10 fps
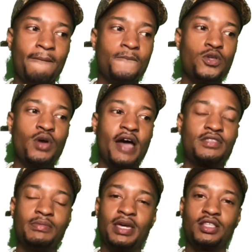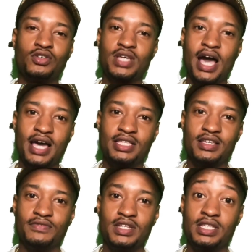you have to make those kinds of
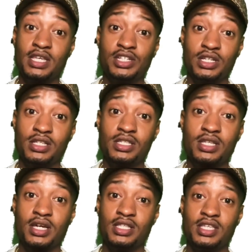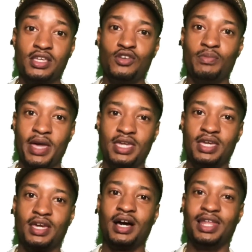decisions to continue
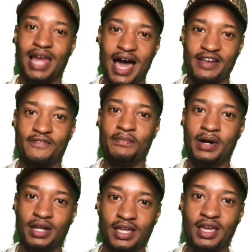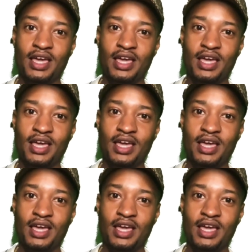making a lot of money.